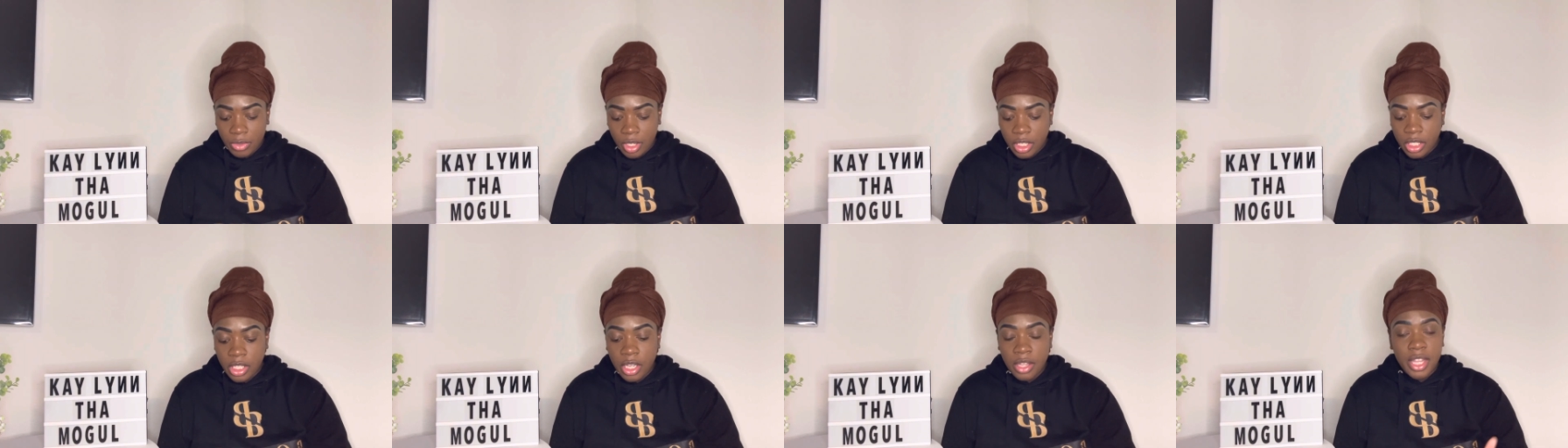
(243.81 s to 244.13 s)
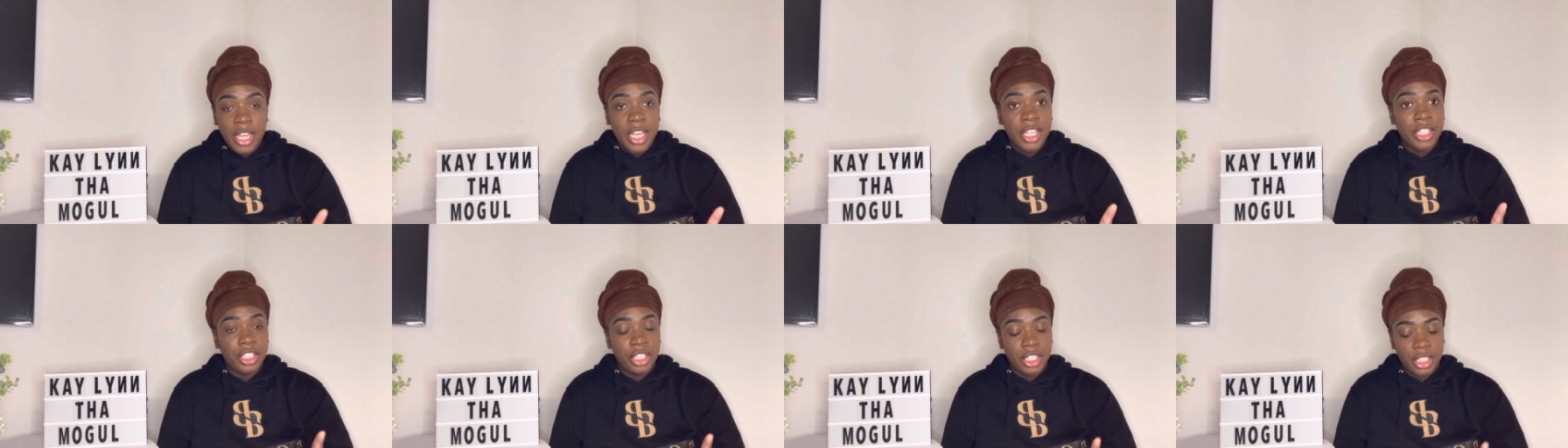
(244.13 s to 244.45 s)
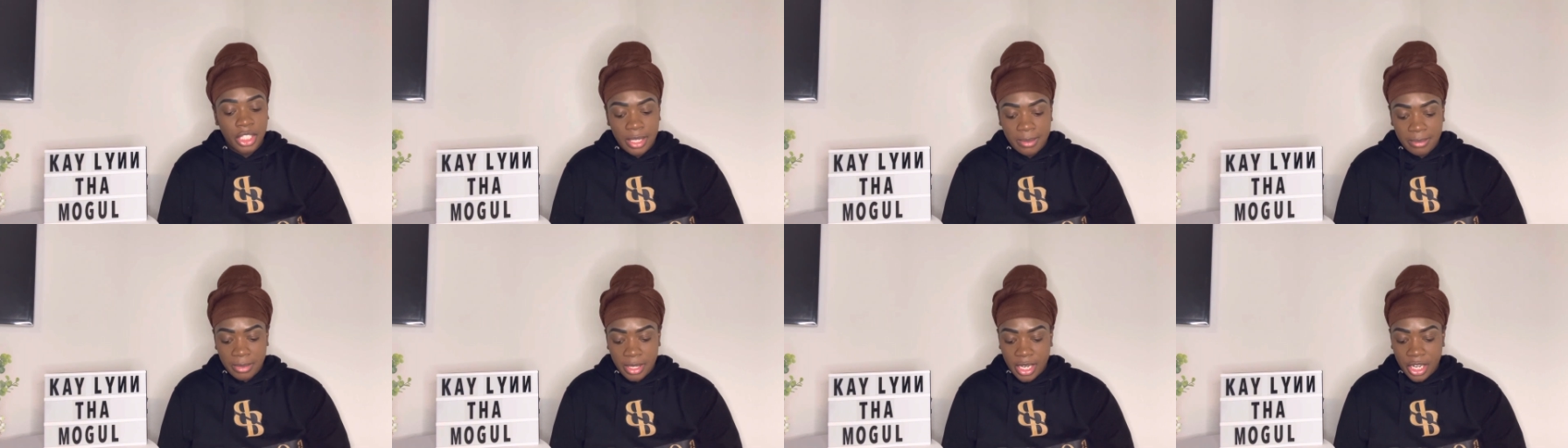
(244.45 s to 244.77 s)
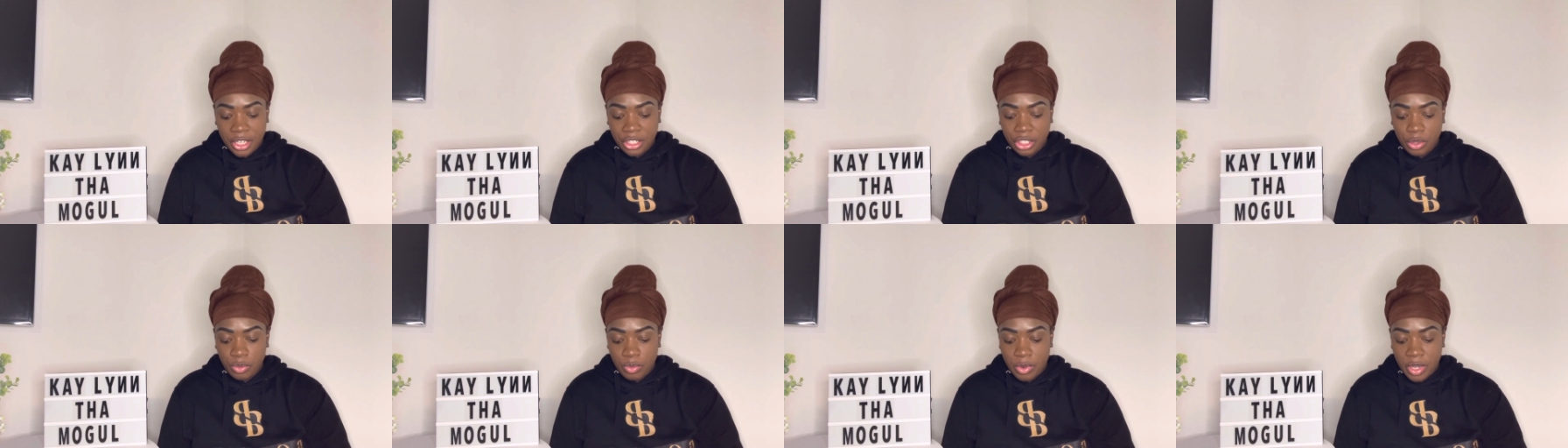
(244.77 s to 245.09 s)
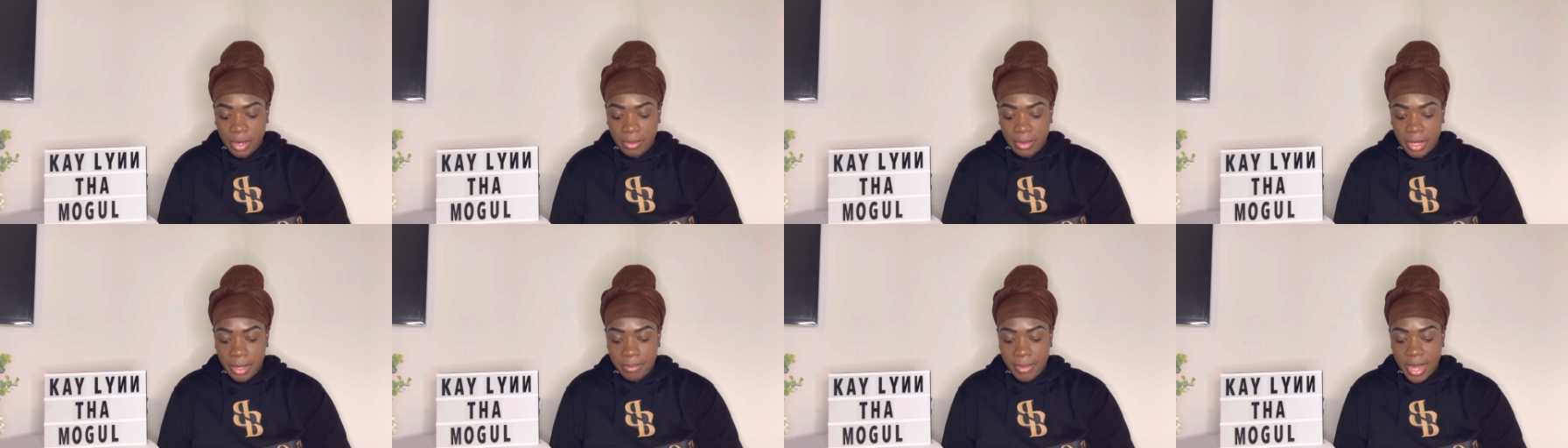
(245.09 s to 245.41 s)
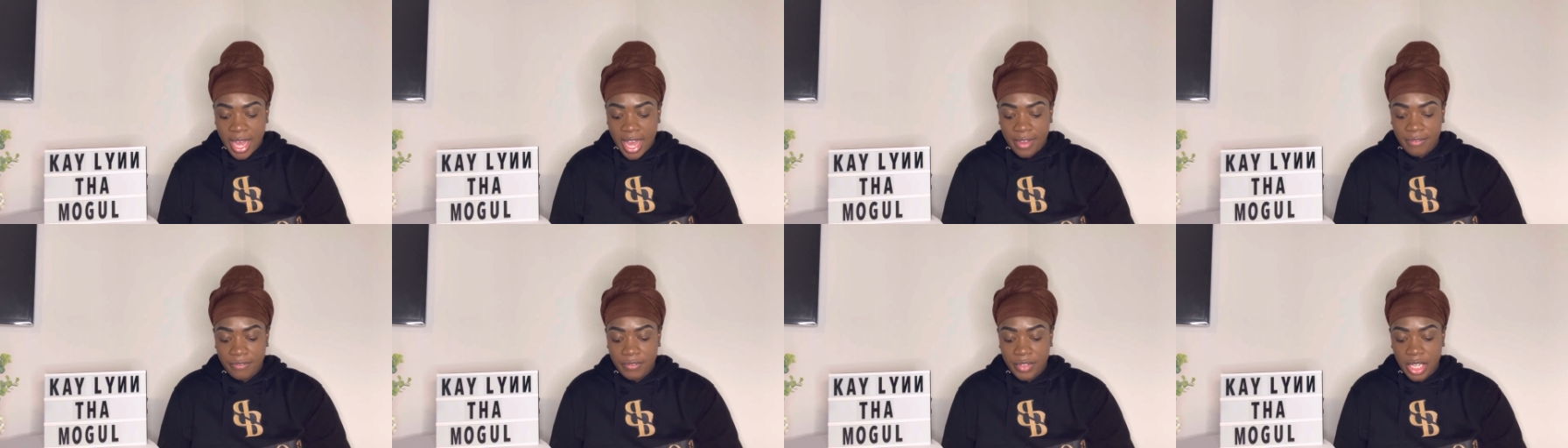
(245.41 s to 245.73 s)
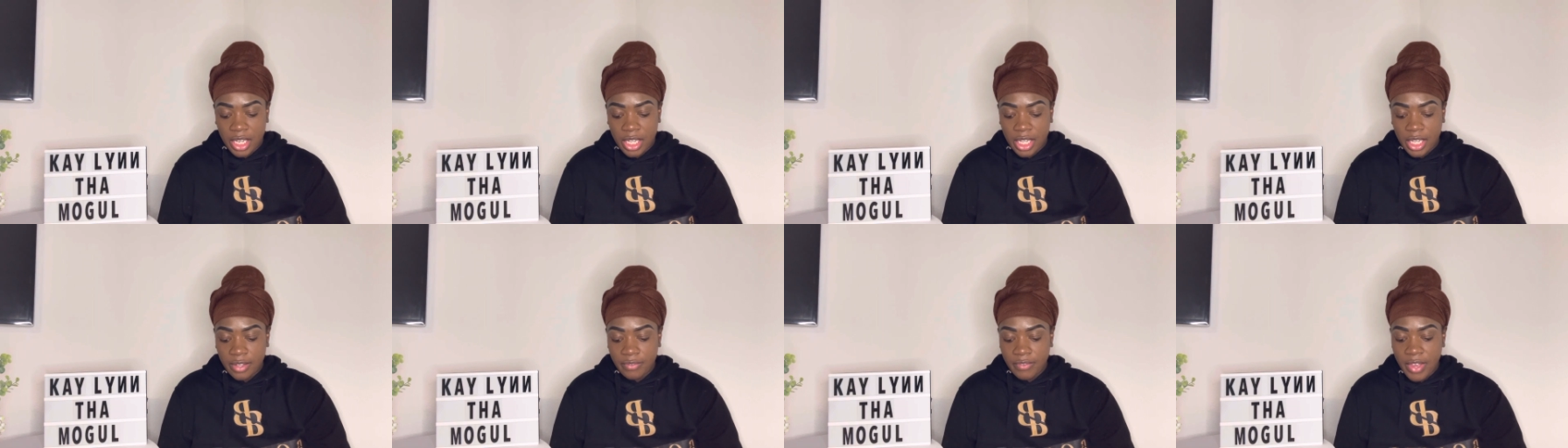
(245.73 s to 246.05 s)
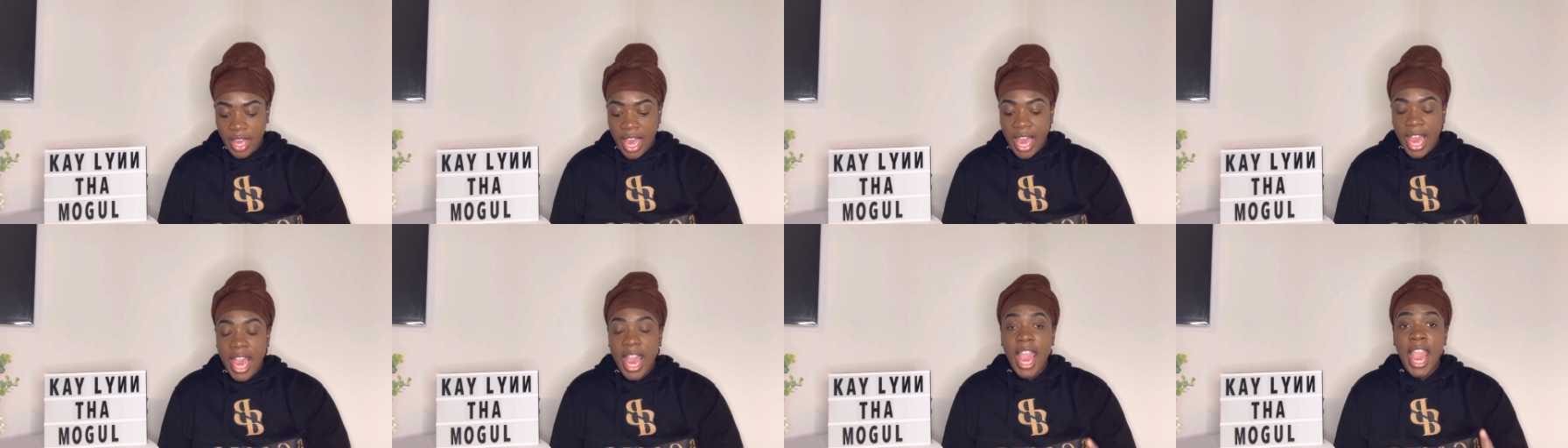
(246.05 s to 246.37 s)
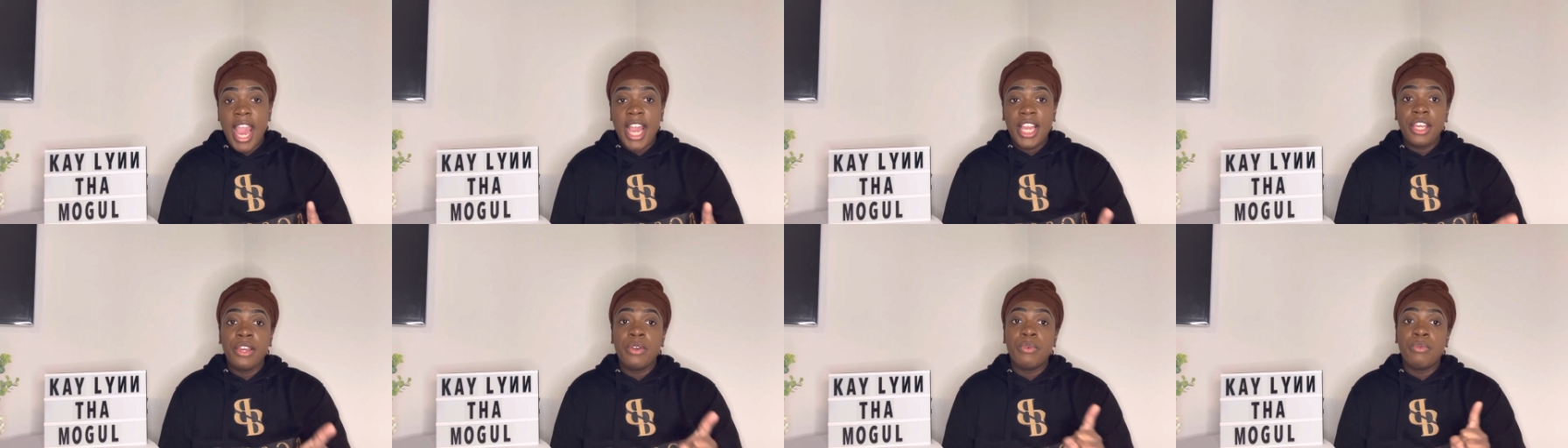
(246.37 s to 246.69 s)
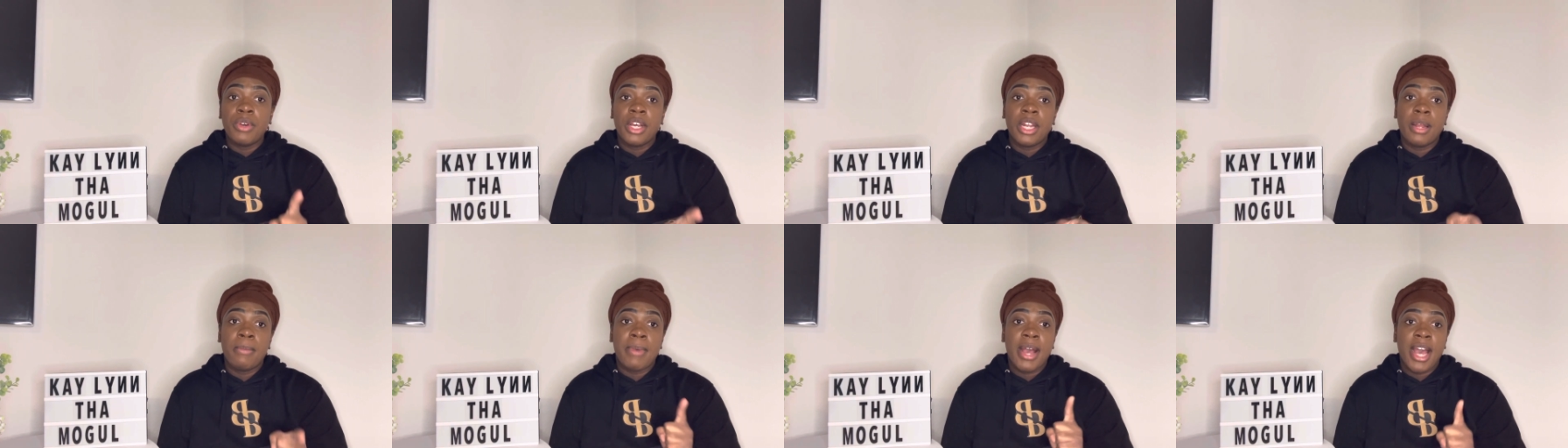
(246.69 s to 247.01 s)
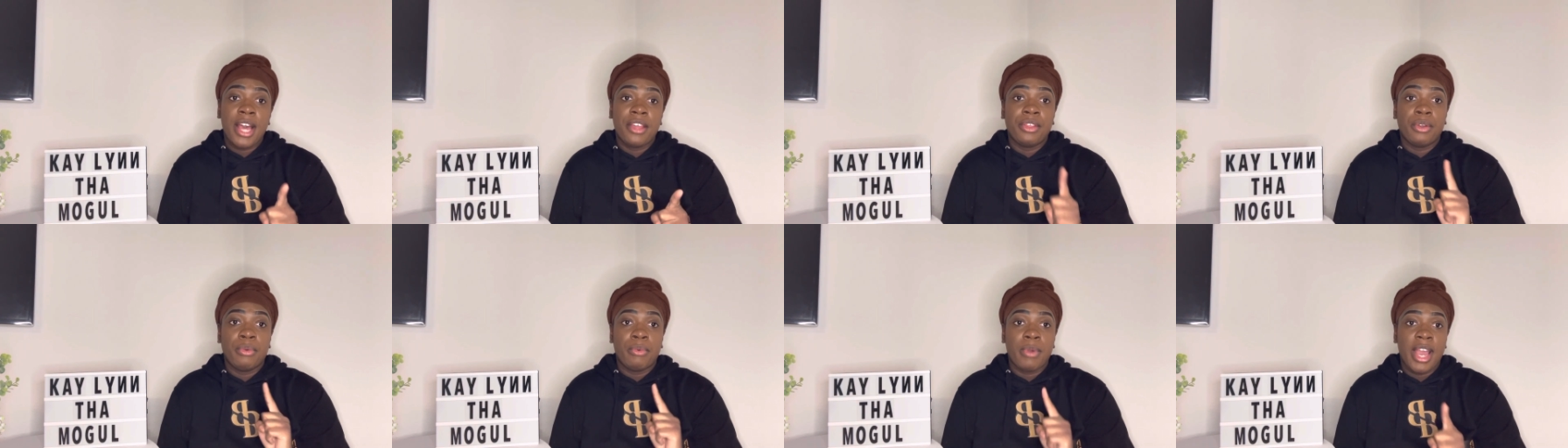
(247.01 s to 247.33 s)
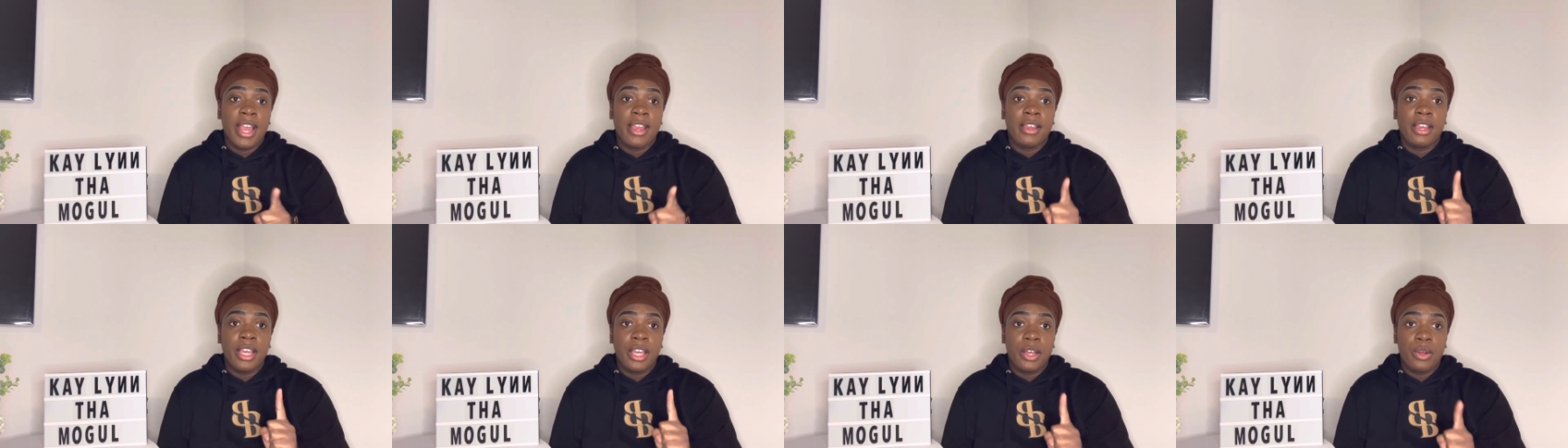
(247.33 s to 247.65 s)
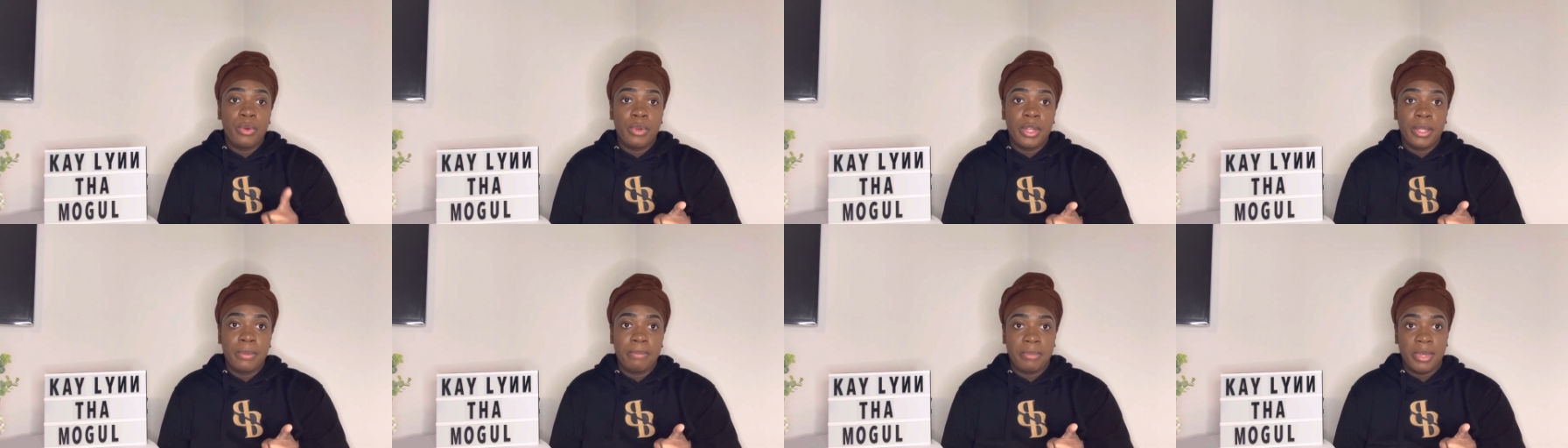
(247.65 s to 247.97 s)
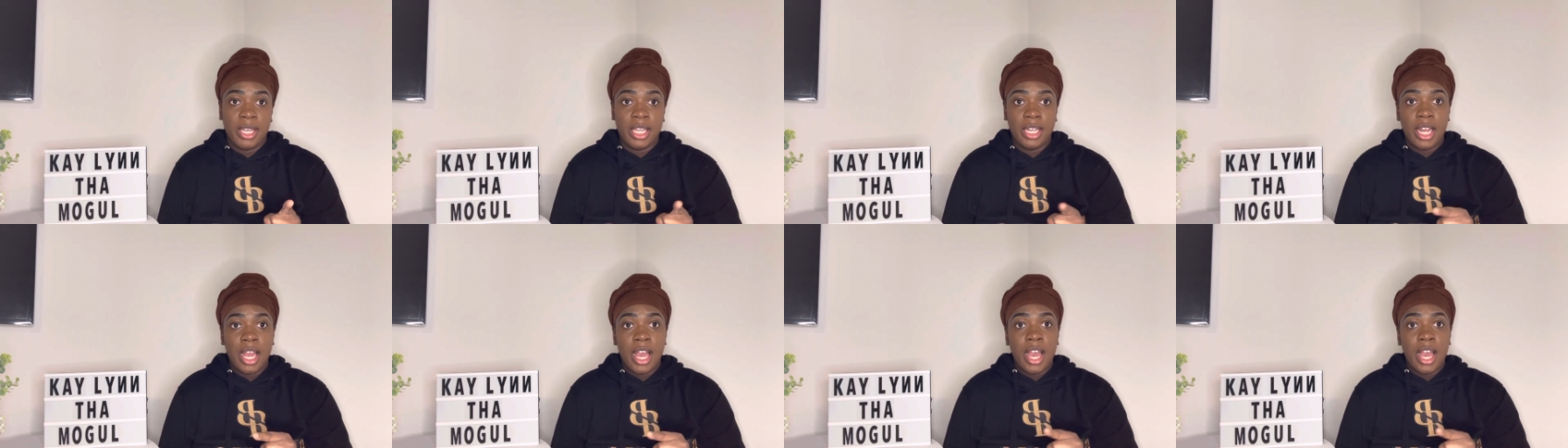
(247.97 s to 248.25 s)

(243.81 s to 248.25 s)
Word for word: So that's just something that you want to be mindful of. And you want to buy the right equipment.